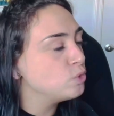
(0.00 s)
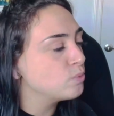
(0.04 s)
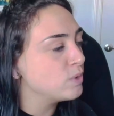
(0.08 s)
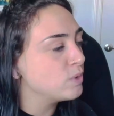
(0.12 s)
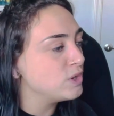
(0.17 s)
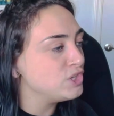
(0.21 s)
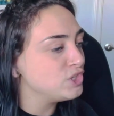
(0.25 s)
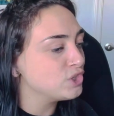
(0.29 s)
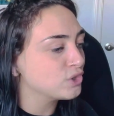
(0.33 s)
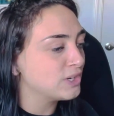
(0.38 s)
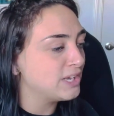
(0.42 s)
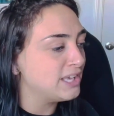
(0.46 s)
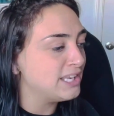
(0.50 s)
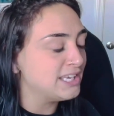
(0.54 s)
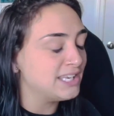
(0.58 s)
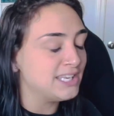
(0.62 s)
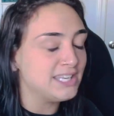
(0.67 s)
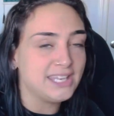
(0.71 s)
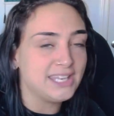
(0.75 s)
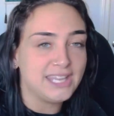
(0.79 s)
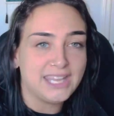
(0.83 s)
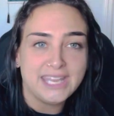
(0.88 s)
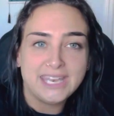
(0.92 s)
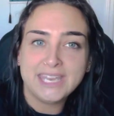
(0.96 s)
when you're in a
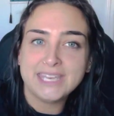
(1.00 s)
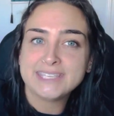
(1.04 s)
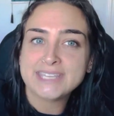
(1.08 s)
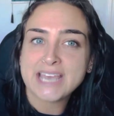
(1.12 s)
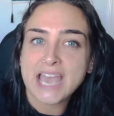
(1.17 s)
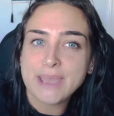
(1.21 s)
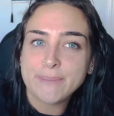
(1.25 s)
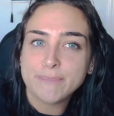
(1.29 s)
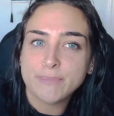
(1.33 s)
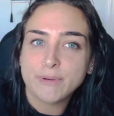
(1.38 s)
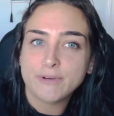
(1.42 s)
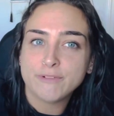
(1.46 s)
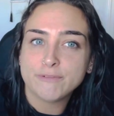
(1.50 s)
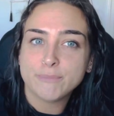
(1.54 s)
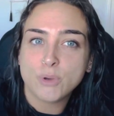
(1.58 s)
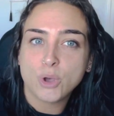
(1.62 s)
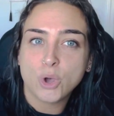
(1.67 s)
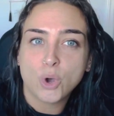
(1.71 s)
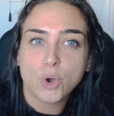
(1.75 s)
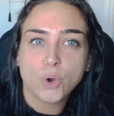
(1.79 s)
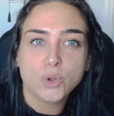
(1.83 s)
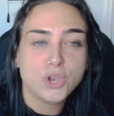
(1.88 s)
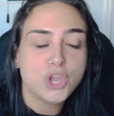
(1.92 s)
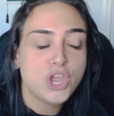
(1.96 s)
needy type of
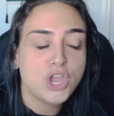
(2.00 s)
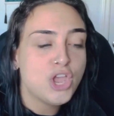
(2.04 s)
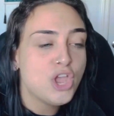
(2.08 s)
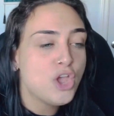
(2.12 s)
mode,